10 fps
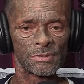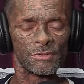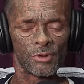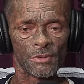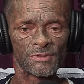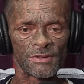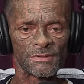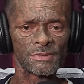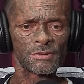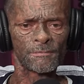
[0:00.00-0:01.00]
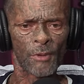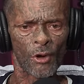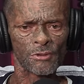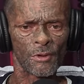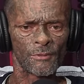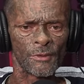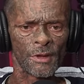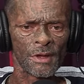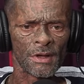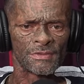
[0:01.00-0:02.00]
know, this is part of
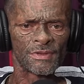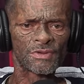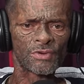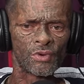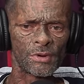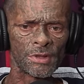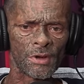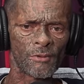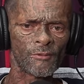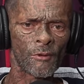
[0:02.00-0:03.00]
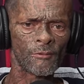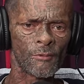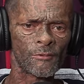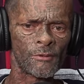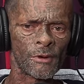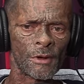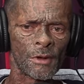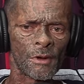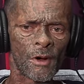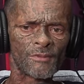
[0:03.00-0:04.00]
the schooling of
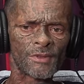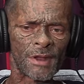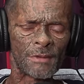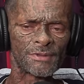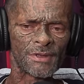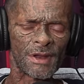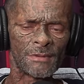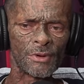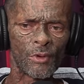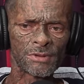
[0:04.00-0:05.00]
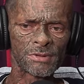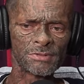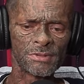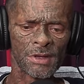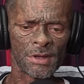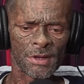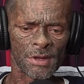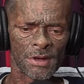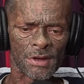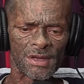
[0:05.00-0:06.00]
the number. The number wasn't
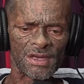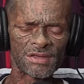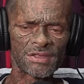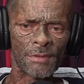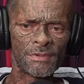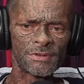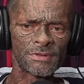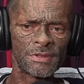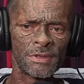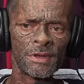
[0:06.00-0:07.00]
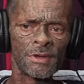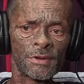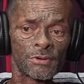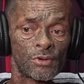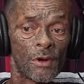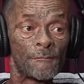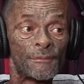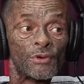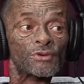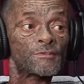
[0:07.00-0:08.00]
established to
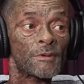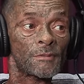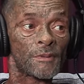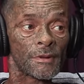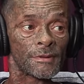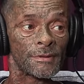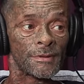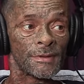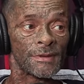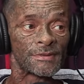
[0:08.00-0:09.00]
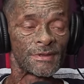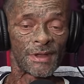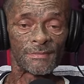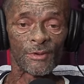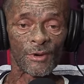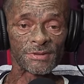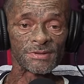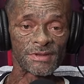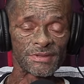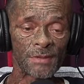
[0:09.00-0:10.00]
abuse people. The number wasn't
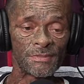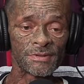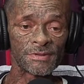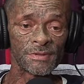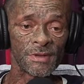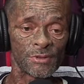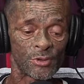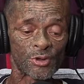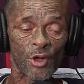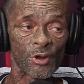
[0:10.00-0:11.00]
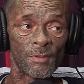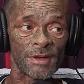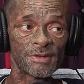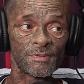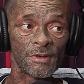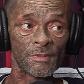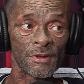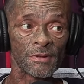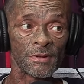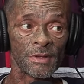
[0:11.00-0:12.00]
established to sodomize
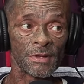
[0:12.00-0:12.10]
people.